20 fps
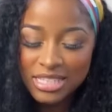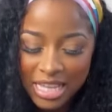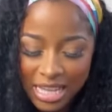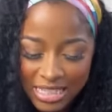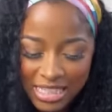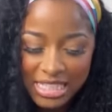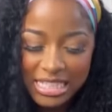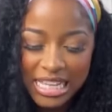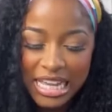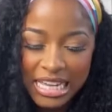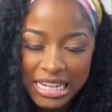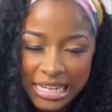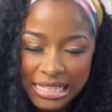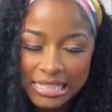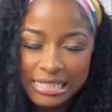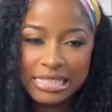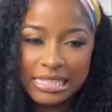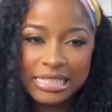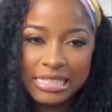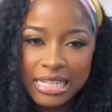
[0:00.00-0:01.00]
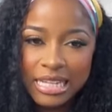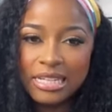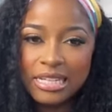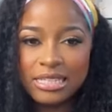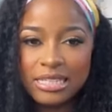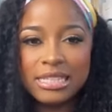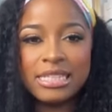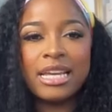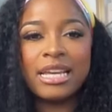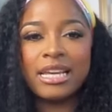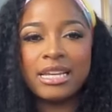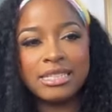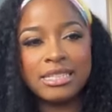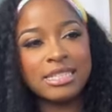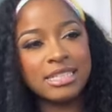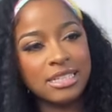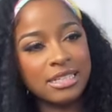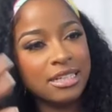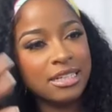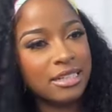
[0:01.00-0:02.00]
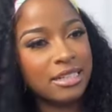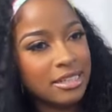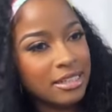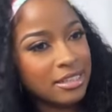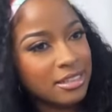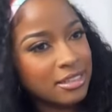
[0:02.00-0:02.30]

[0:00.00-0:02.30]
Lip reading: So I just had to take a second to,